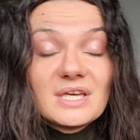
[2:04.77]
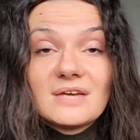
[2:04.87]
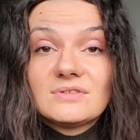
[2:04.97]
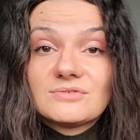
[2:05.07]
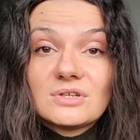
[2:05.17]

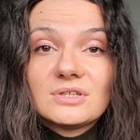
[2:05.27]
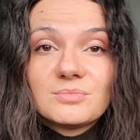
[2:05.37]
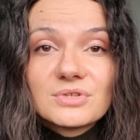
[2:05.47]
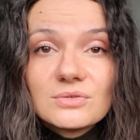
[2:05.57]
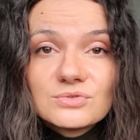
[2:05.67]
have the wrong
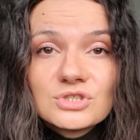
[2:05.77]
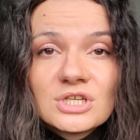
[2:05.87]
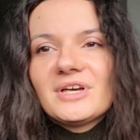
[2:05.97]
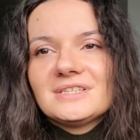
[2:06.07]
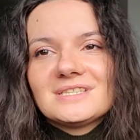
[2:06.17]
approach,
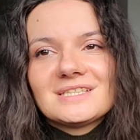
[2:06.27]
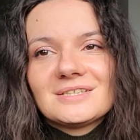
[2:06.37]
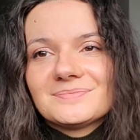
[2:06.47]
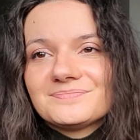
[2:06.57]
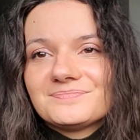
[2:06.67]
but